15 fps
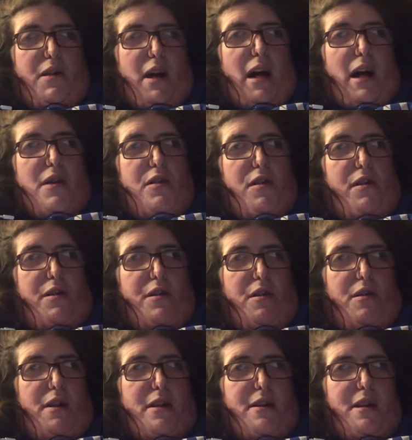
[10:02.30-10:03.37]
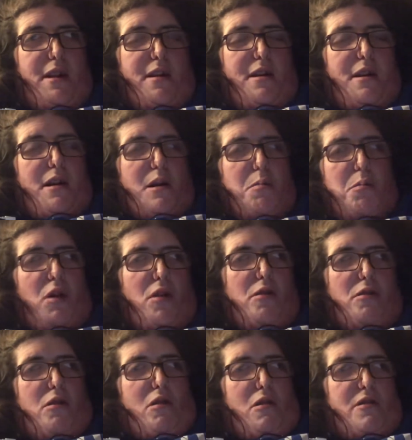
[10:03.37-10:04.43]
uh, I just started Mario
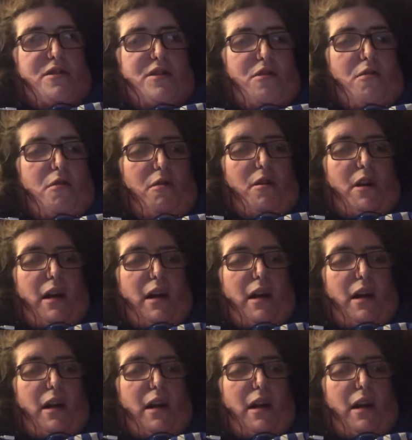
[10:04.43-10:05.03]
Kart Tour.